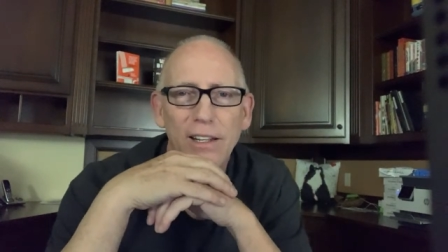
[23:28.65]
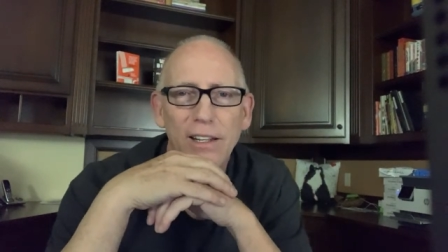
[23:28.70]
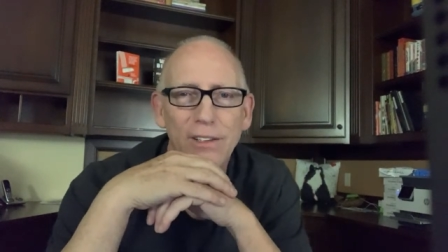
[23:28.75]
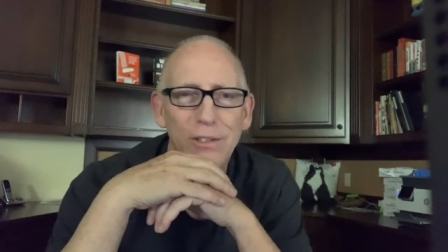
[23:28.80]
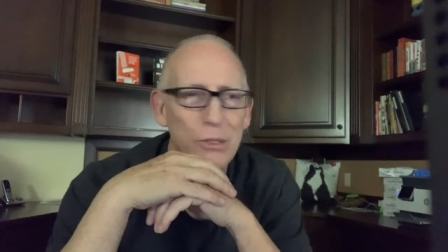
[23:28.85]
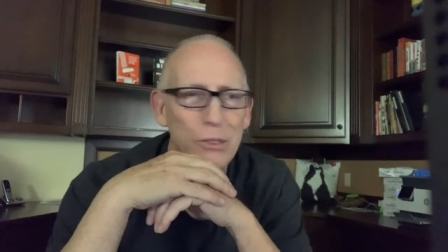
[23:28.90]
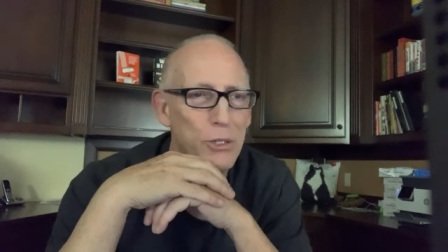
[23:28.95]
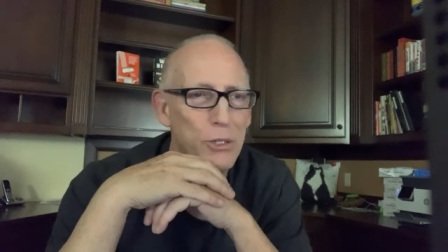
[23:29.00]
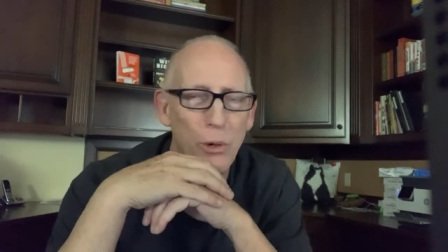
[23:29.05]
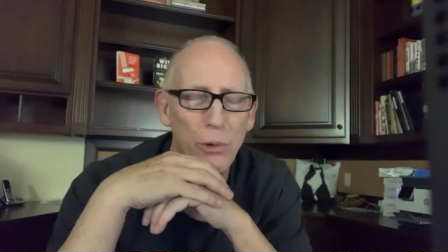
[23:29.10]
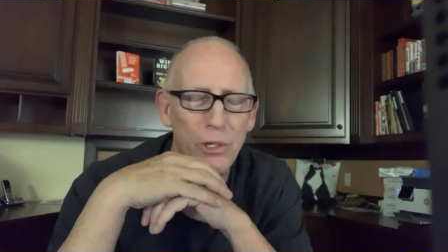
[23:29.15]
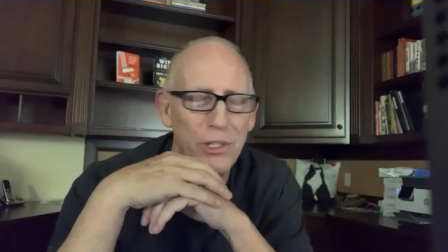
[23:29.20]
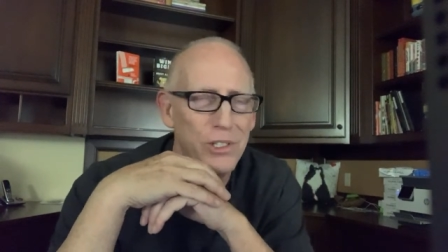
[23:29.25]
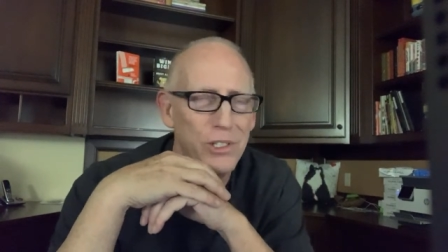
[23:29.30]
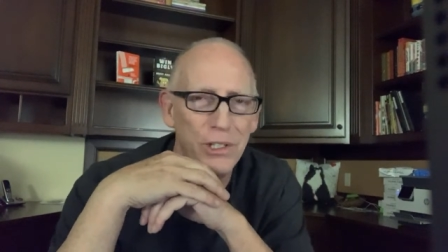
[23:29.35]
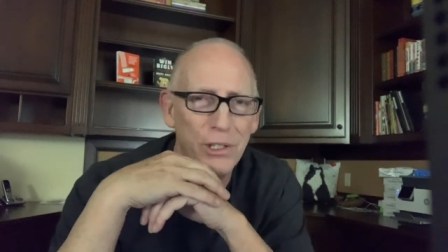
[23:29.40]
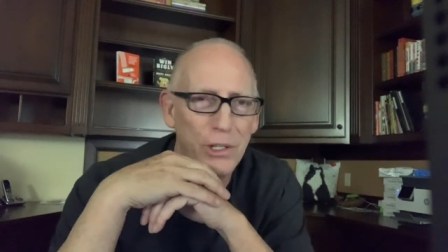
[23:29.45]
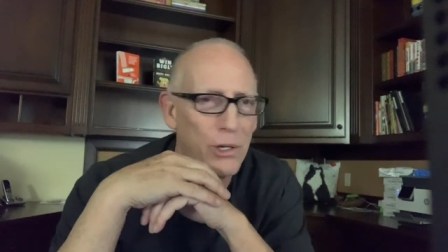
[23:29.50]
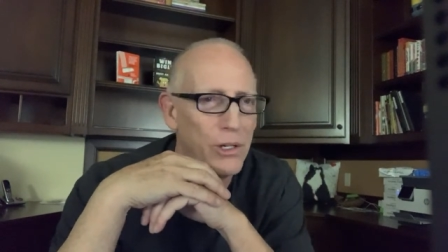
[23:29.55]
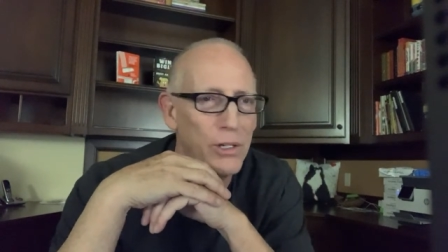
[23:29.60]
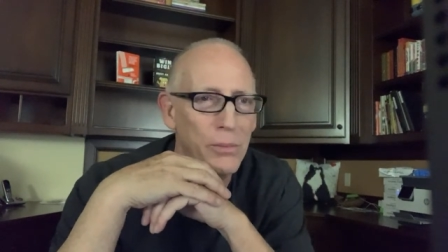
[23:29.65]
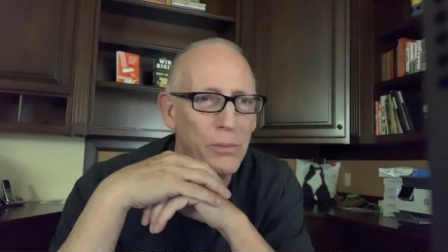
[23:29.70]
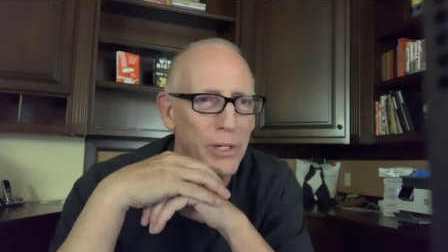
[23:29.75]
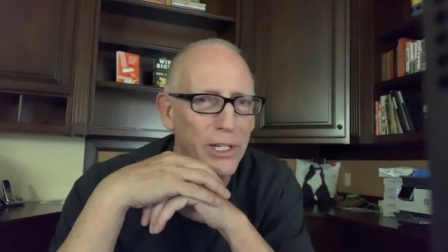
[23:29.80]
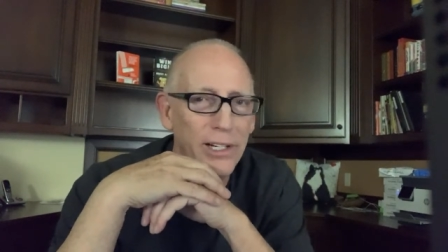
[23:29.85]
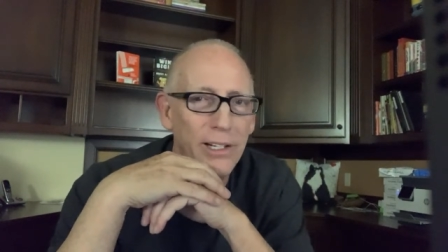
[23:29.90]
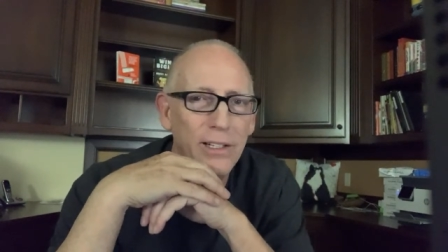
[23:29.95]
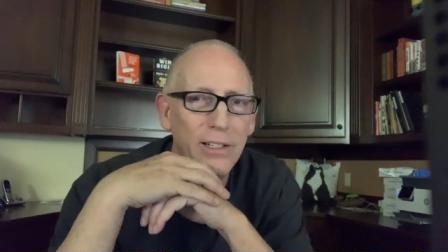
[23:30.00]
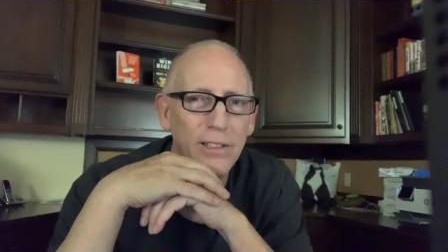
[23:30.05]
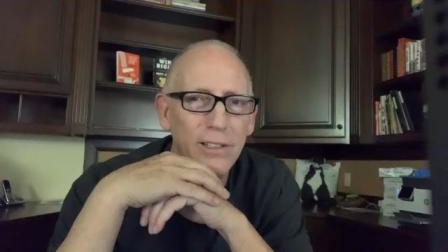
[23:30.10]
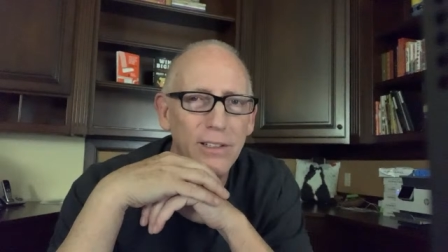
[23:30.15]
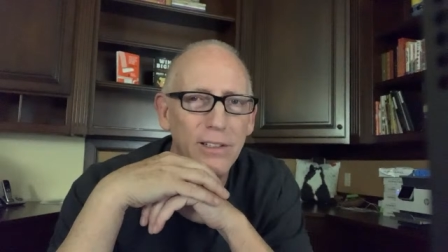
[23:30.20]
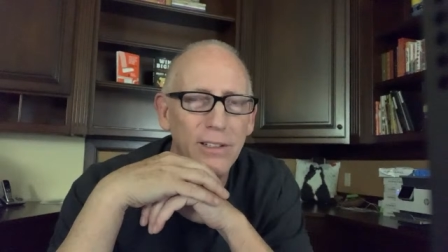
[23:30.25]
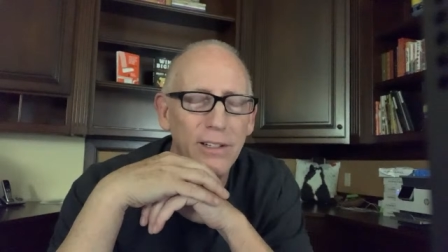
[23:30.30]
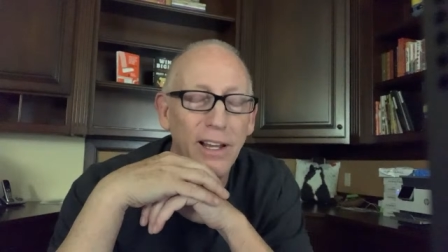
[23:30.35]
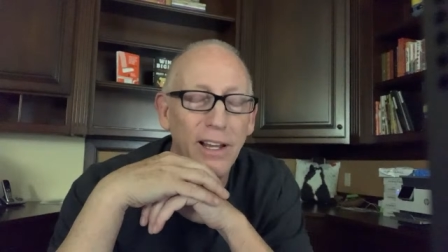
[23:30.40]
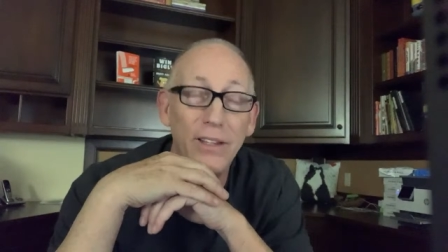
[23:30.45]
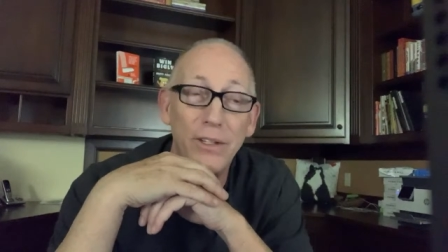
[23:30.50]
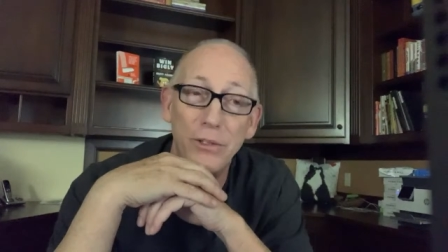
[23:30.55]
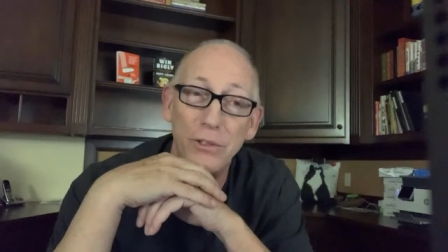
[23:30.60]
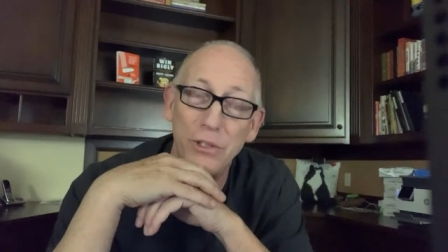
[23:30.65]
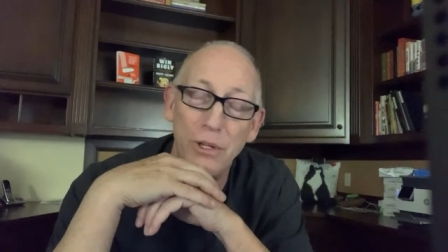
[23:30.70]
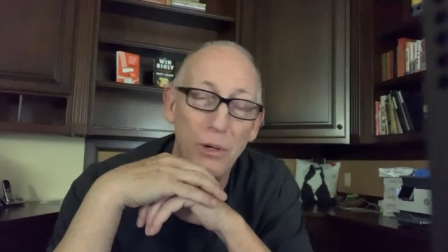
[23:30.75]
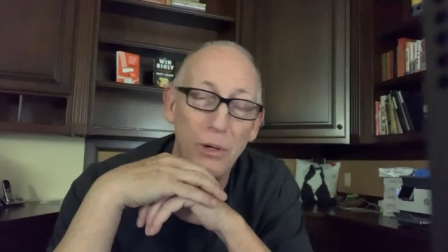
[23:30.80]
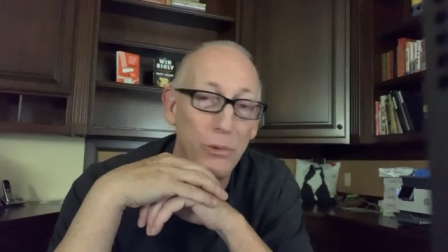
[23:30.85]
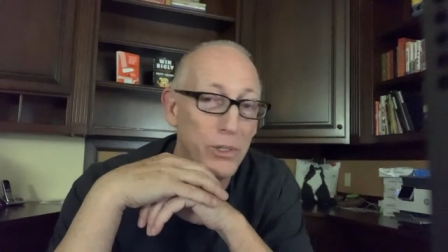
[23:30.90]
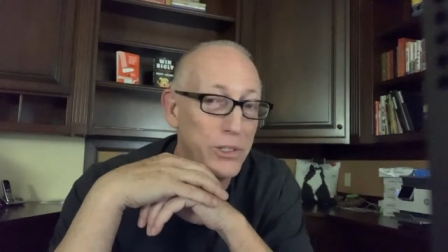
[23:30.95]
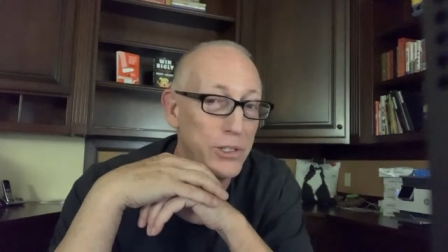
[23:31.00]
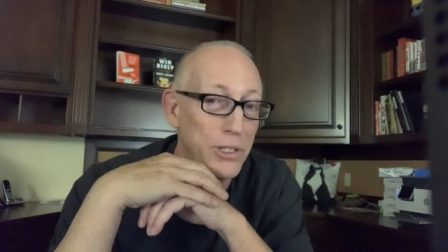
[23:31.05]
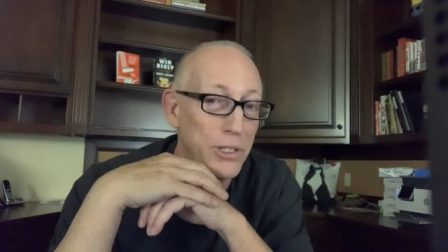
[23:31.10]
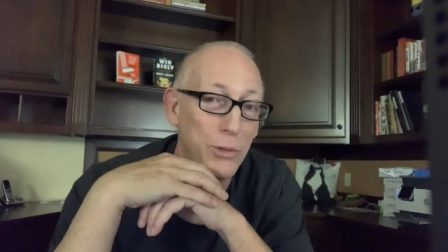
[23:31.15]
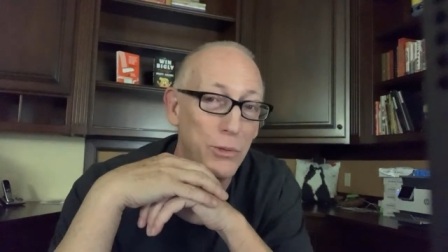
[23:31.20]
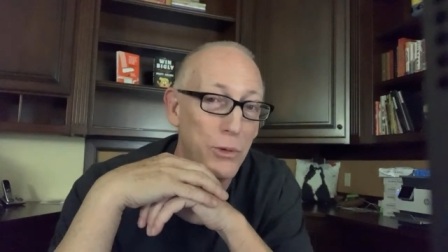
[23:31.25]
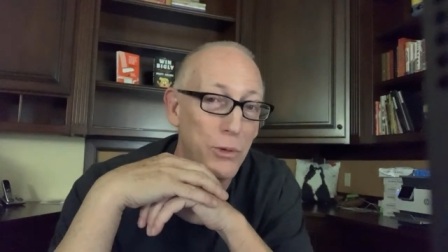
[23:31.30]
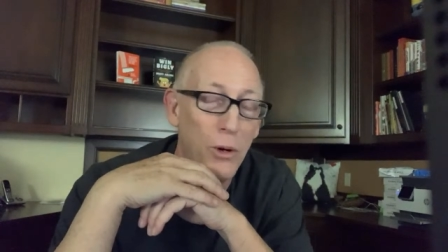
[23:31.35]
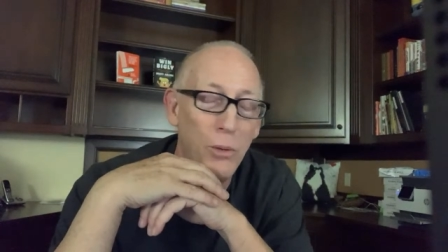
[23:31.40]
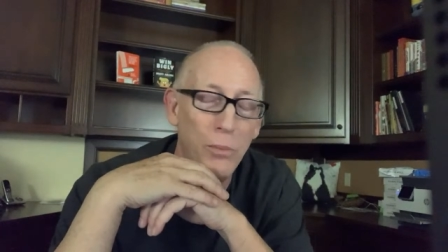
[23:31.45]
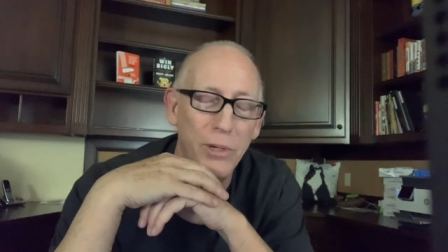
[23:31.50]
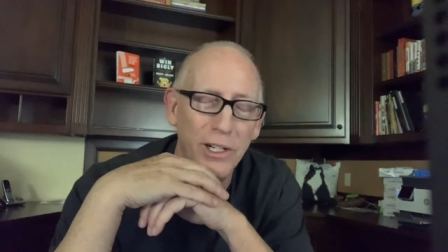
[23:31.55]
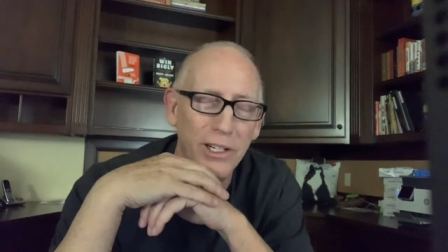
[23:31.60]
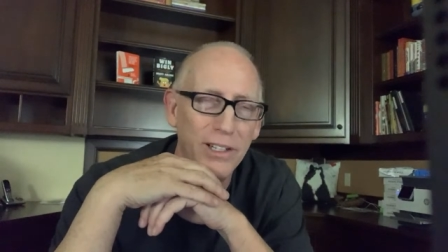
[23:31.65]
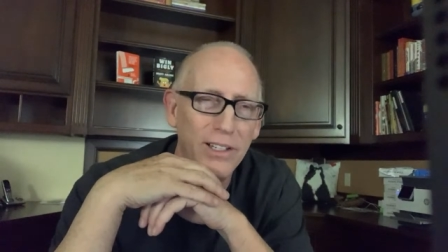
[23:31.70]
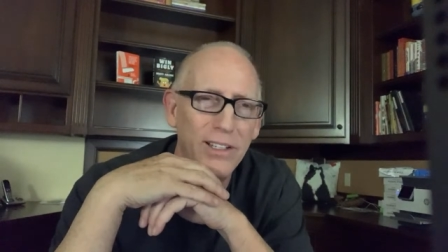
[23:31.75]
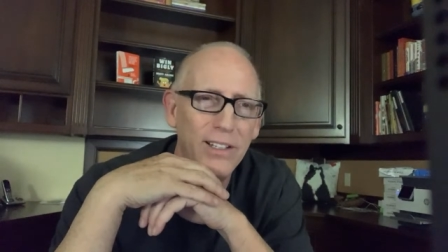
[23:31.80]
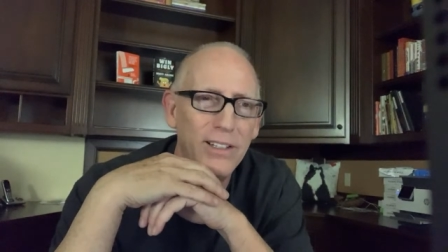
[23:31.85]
There's no reason it couldn't be, and there's no reason it won't be.